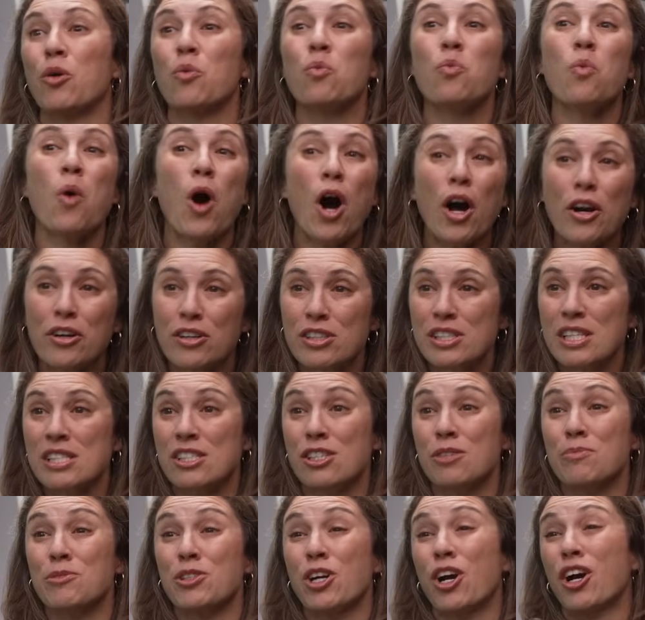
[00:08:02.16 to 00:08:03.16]
our water
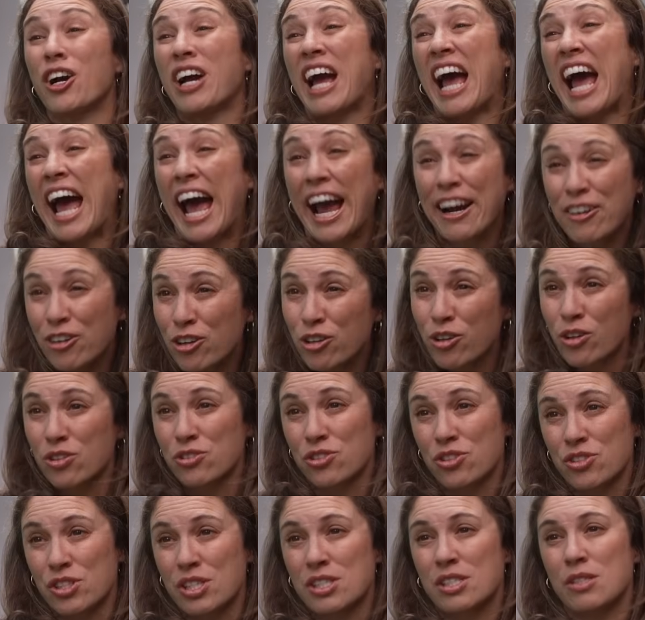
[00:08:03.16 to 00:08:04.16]
systems, our
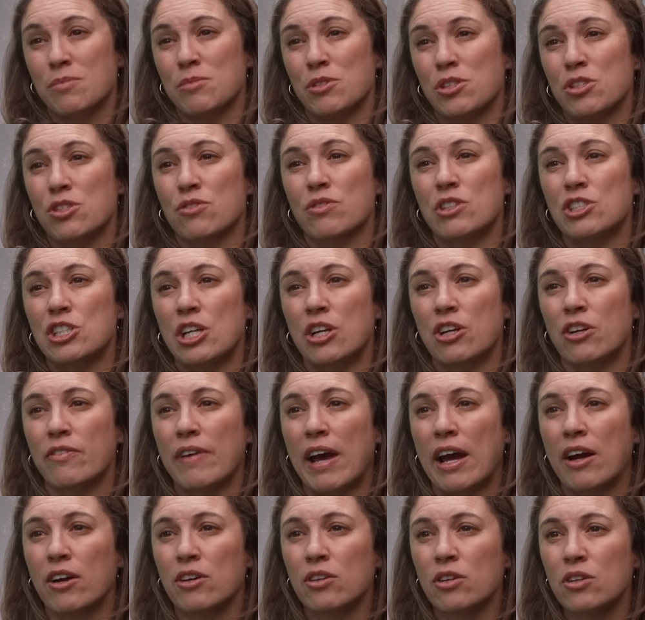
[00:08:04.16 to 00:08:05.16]
agriculture systems into regenerative
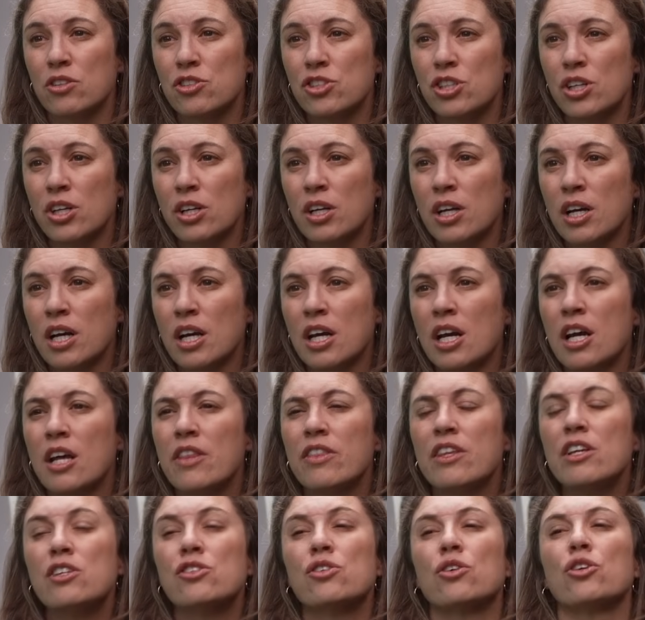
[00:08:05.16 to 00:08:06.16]
agriculture.
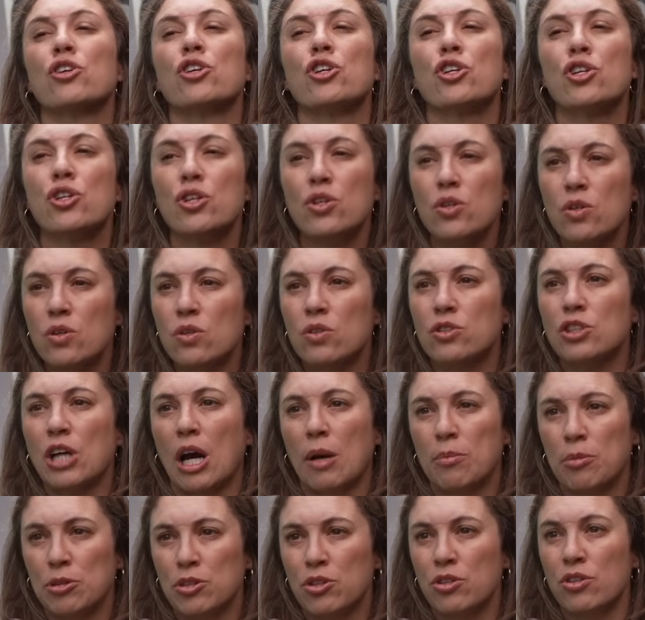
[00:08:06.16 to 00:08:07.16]
These are huge
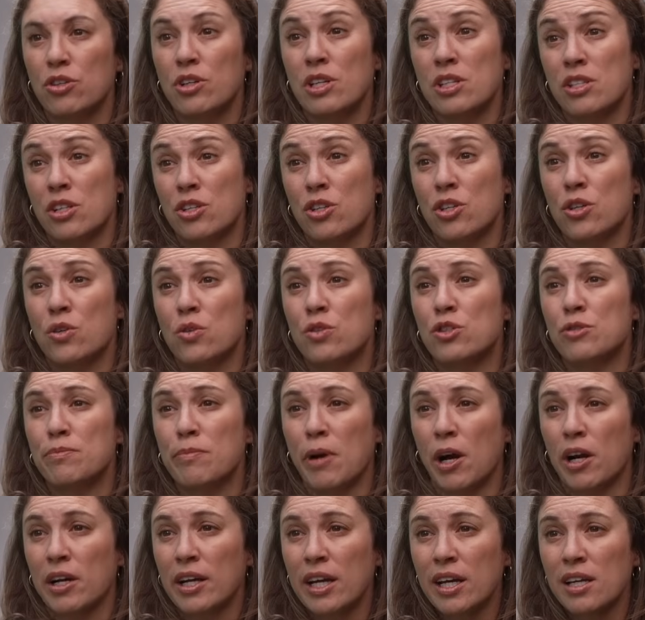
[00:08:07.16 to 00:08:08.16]
opportunities and huge
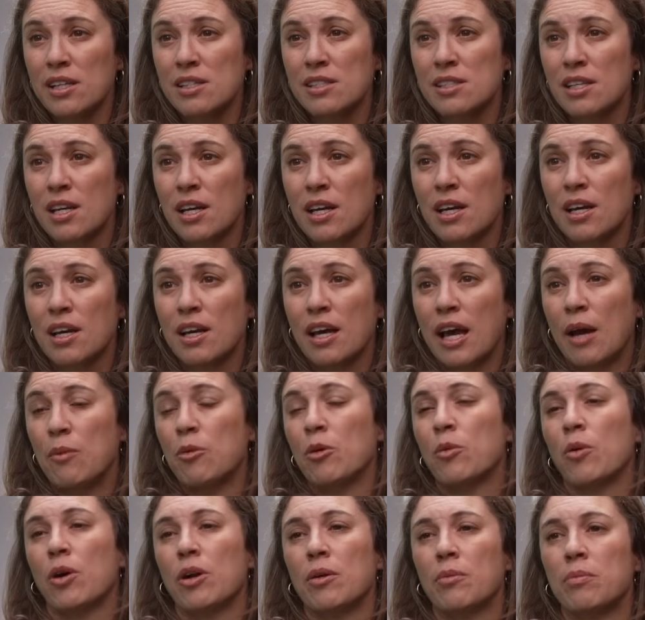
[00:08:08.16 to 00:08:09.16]
markets, and
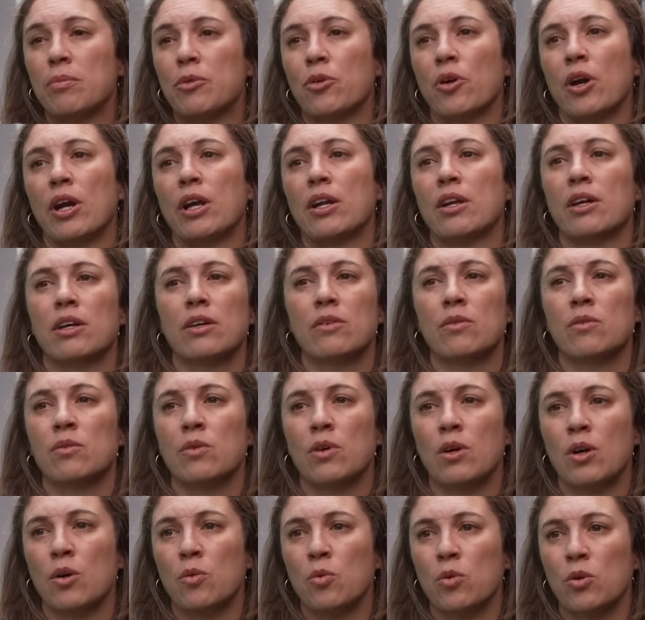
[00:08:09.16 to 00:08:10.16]
we want to create
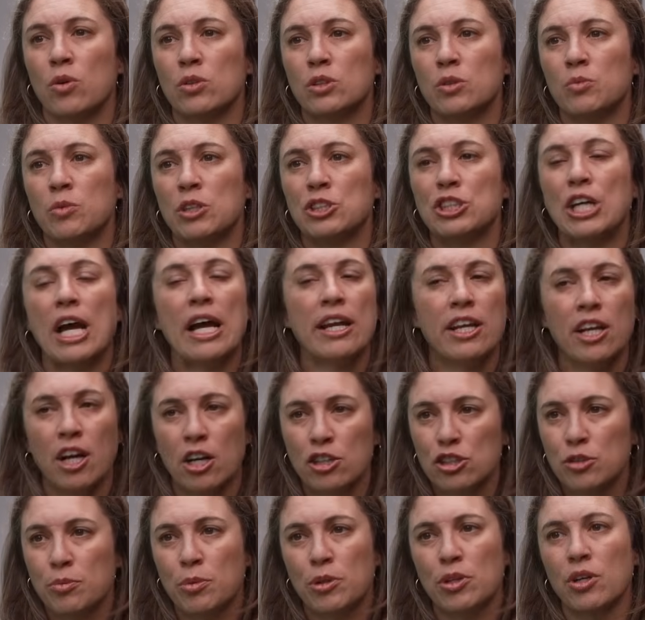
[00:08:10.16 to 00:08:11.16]
a world in which any
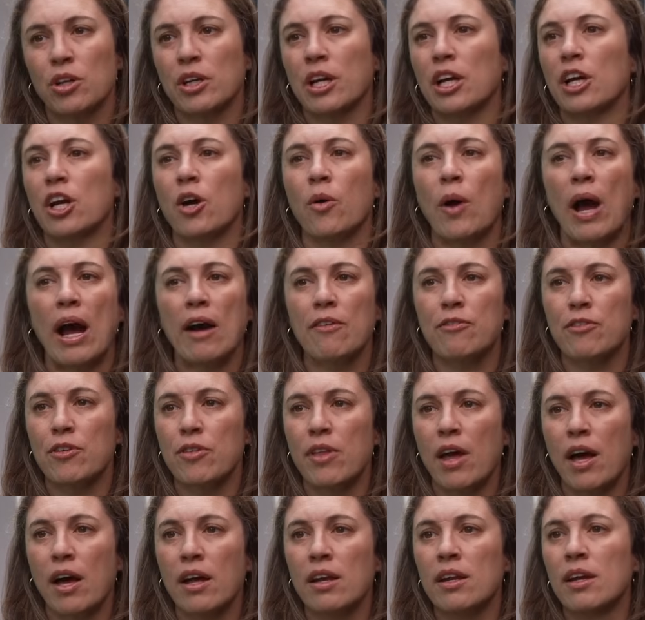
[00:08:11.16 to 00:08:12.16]
entrepreneur can go after
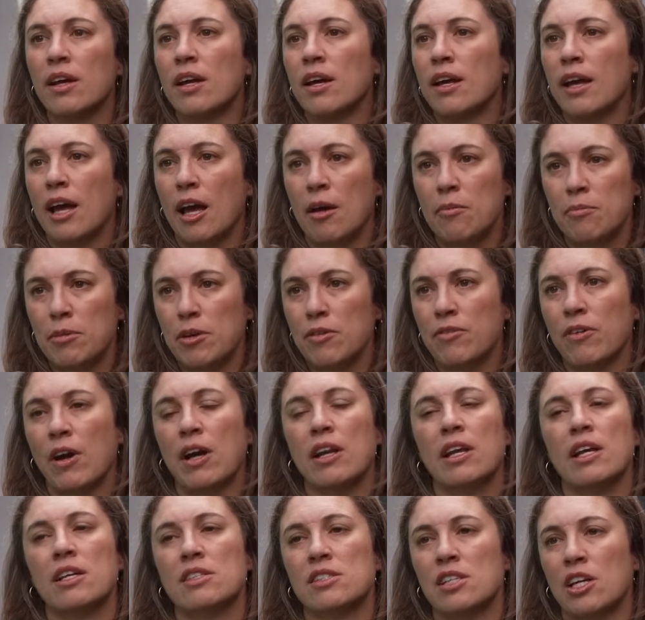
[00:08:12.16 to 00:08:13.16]
that and be
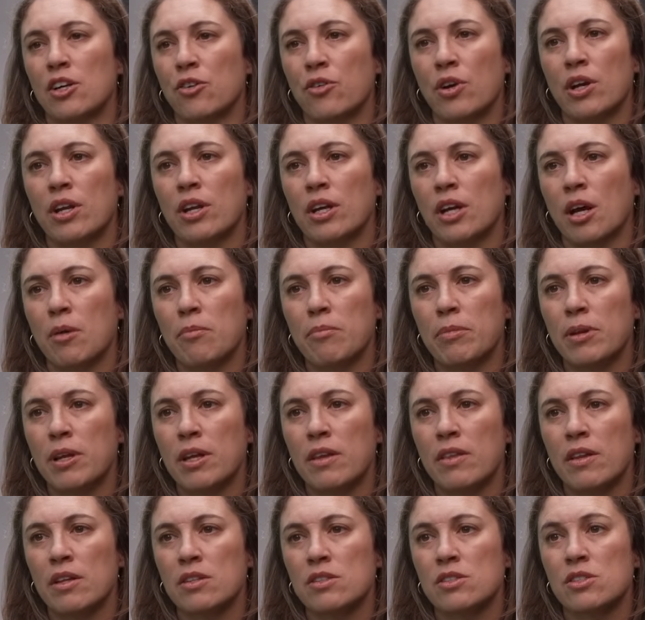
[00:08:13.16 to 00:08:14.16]
financed and create a
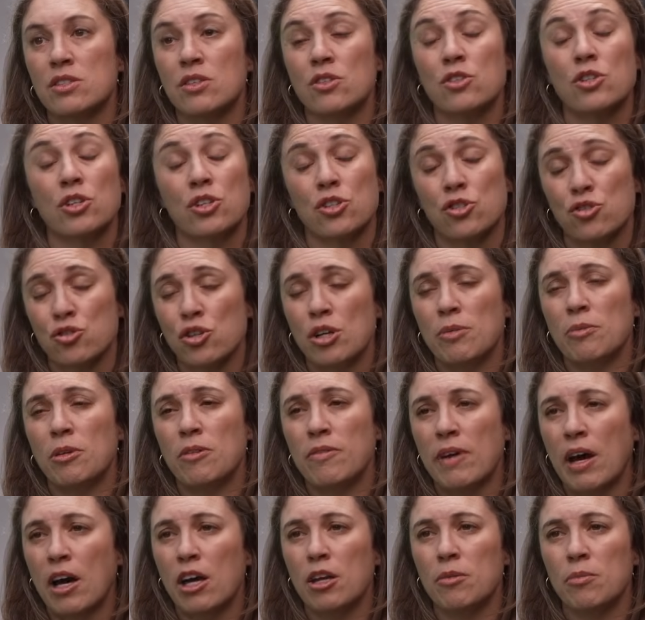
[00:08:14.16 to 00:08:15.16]
company that's extremely
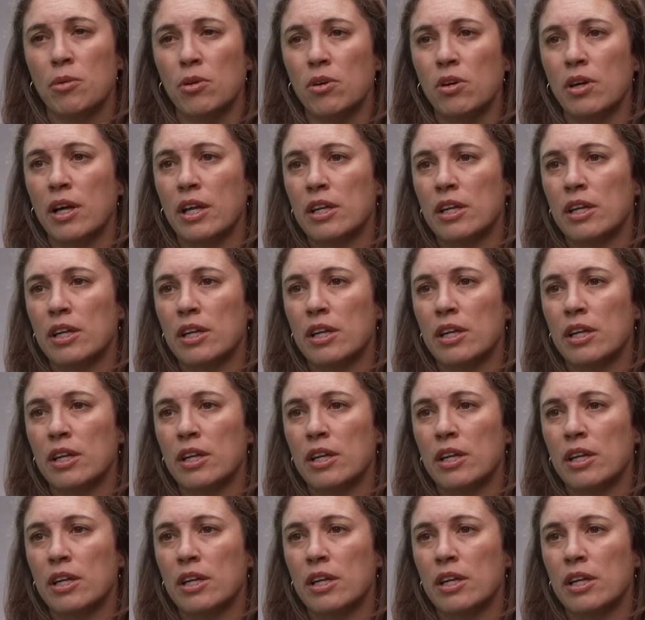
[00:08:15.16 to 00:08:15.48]
valuable